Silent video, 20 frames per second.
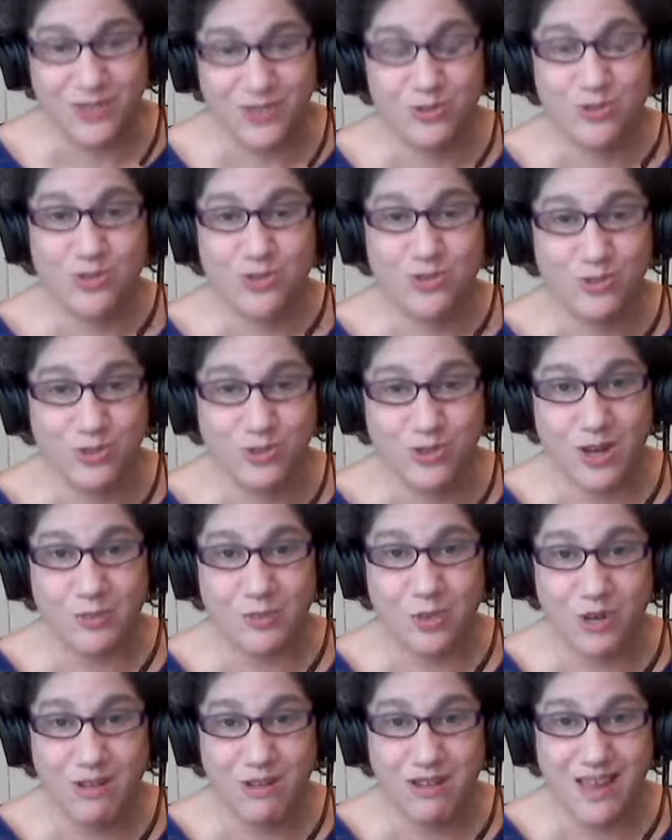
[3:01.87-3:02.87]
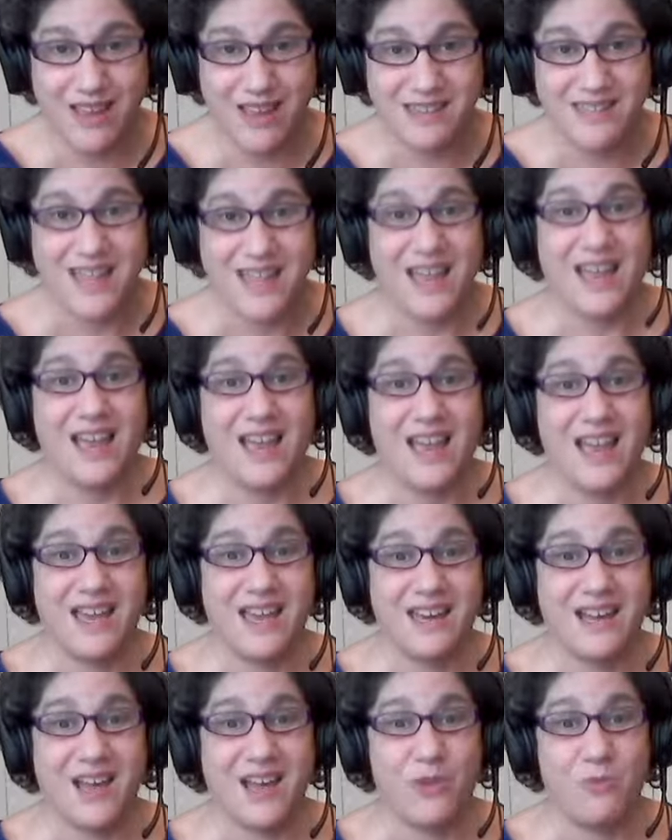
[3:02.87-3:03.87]
in order to attract more clients.
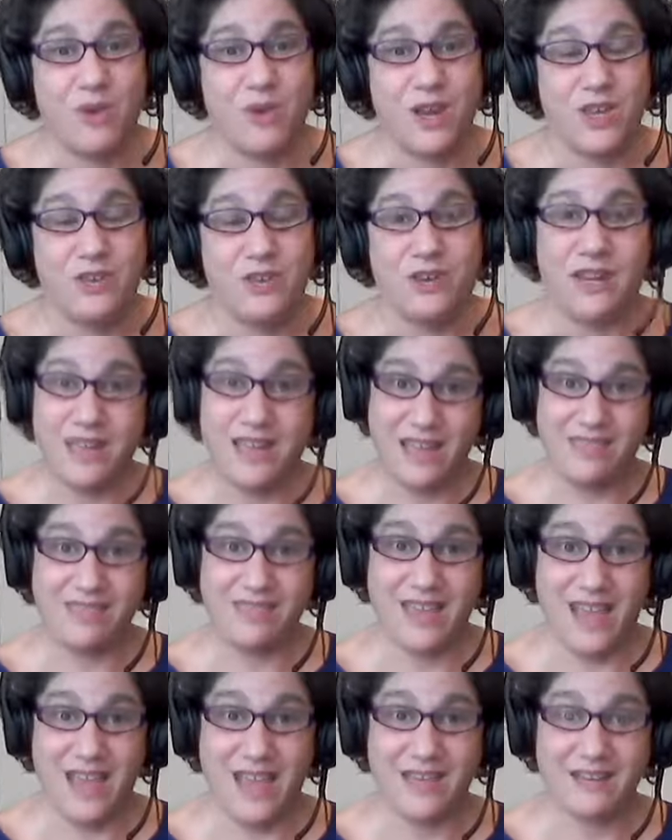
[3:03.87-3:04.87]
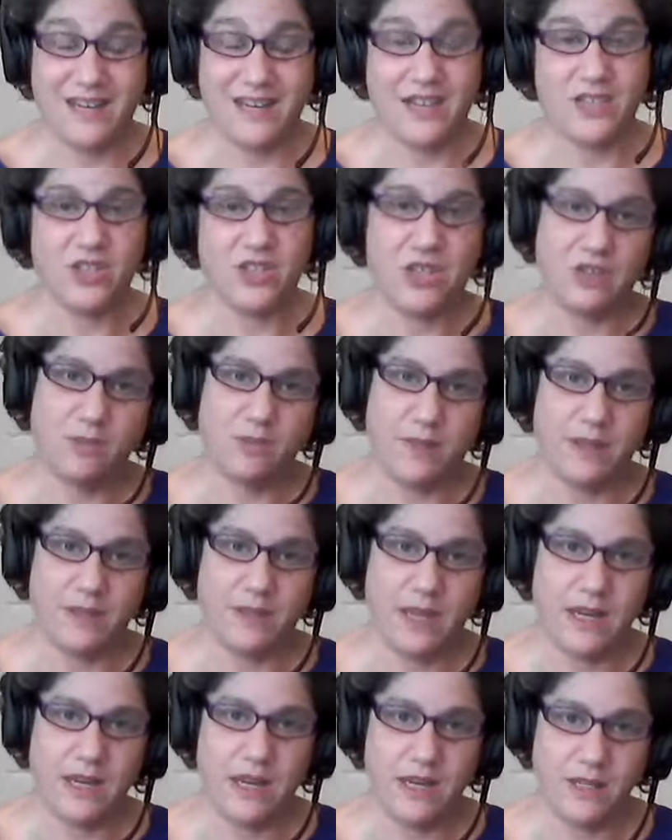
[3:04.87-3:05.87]
And I want you to get that. I shared
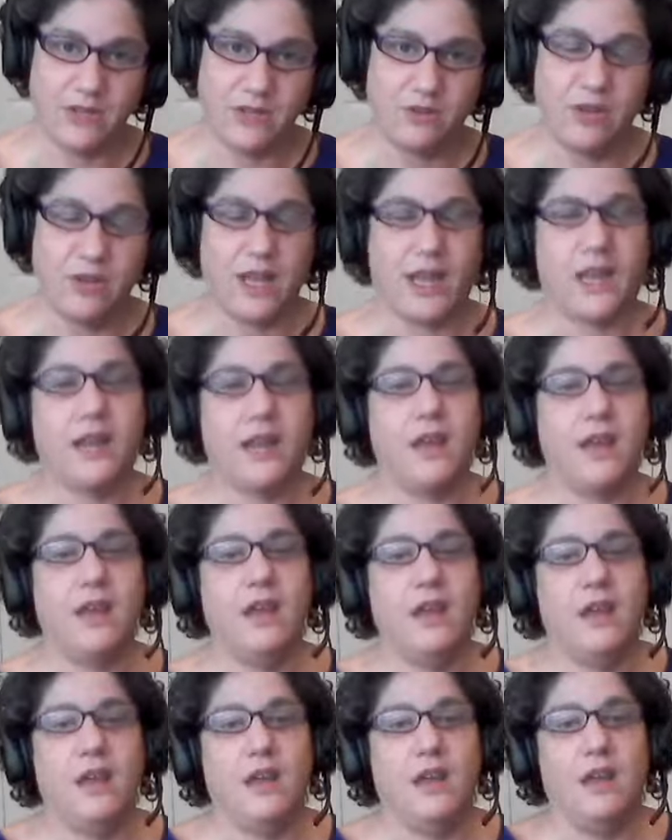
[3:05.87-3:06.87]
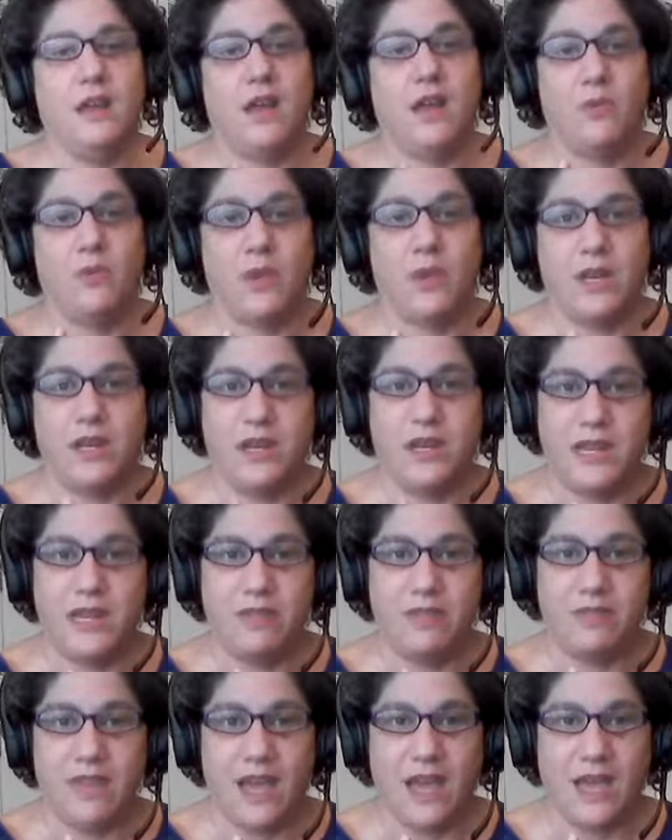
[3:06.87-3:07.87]
about that yesterday. I want you to
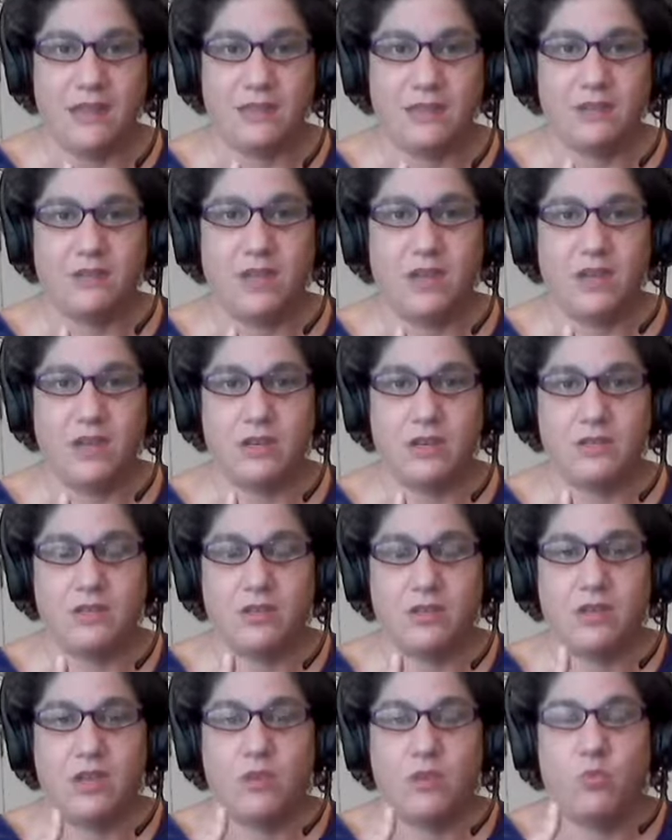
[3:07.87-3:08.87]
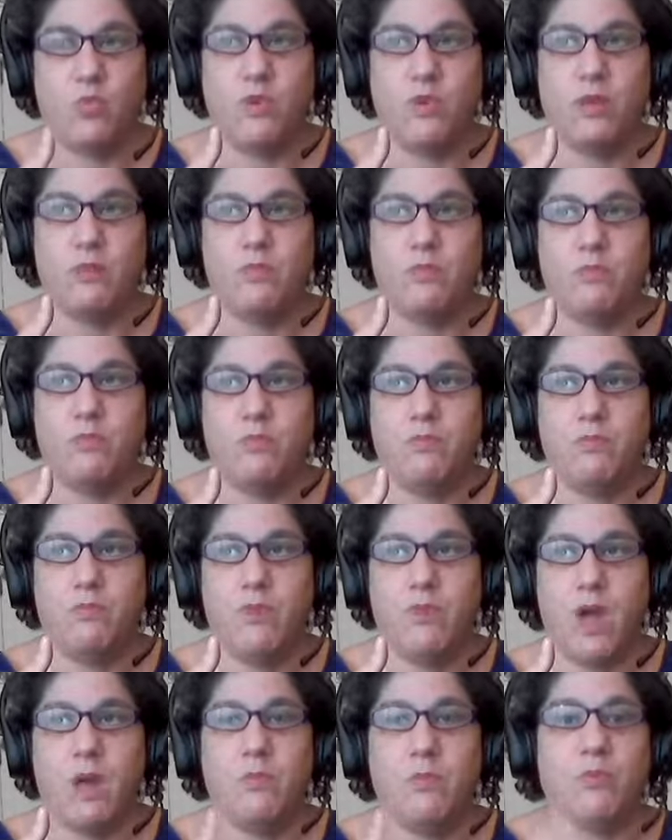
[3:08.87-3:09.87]
get that so that
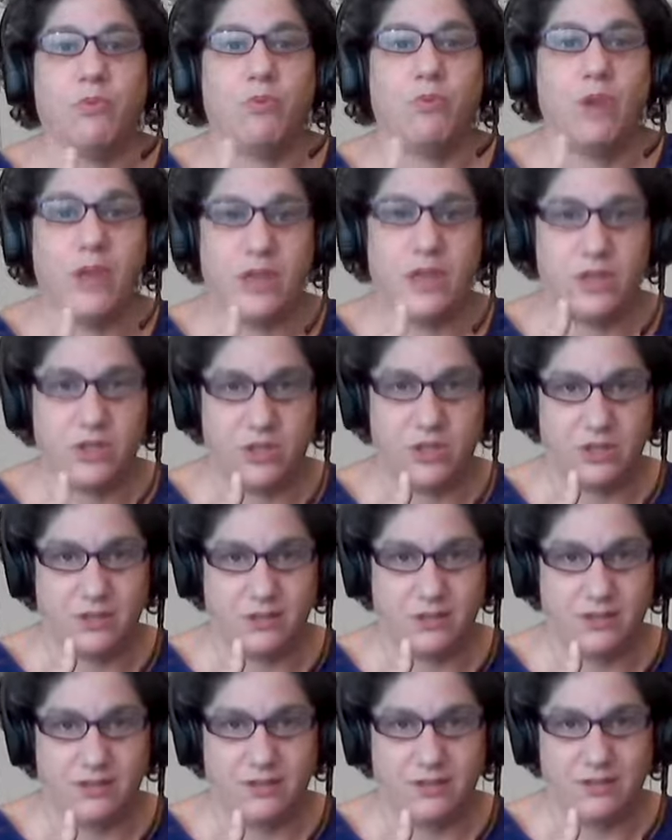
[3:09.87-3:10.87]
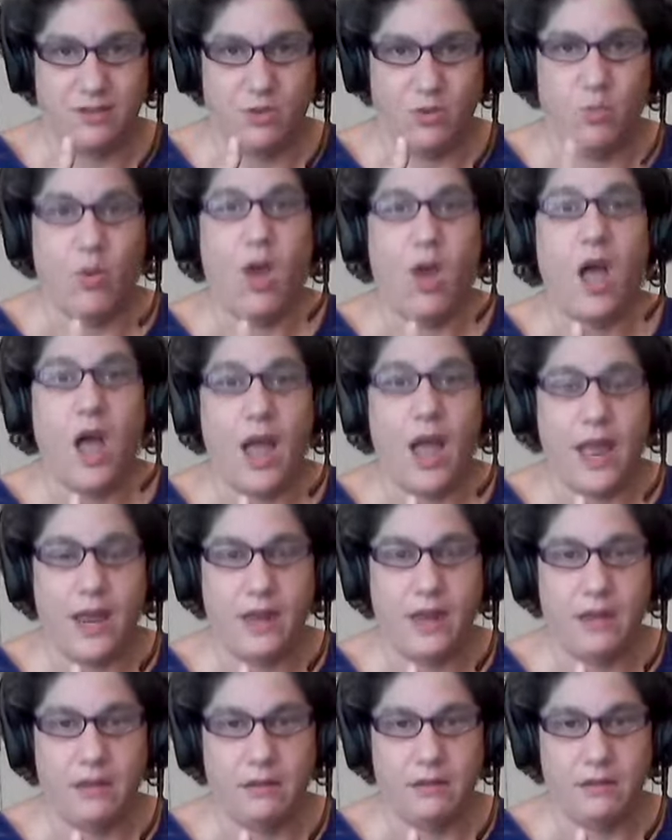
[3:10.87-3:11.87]
I'll bridge
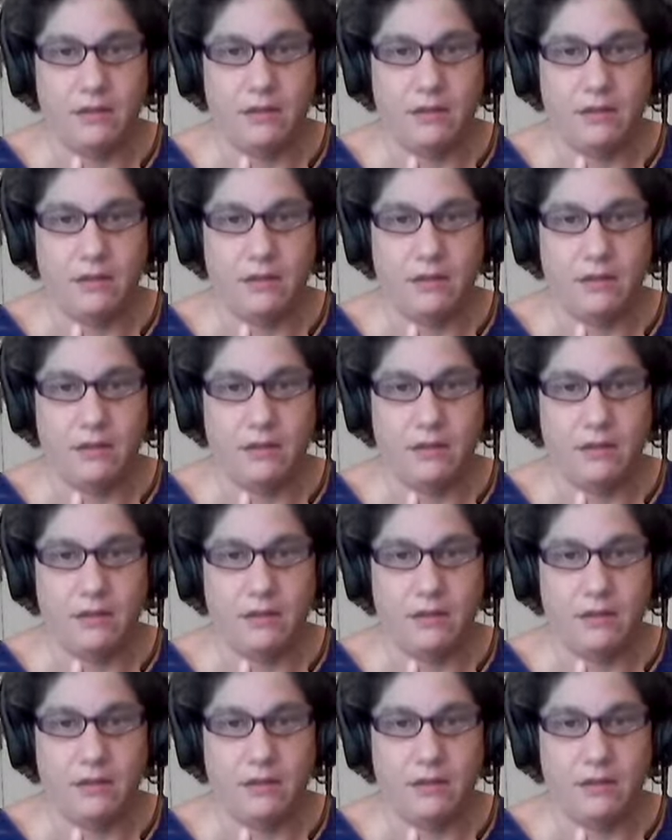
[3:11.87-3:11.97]
why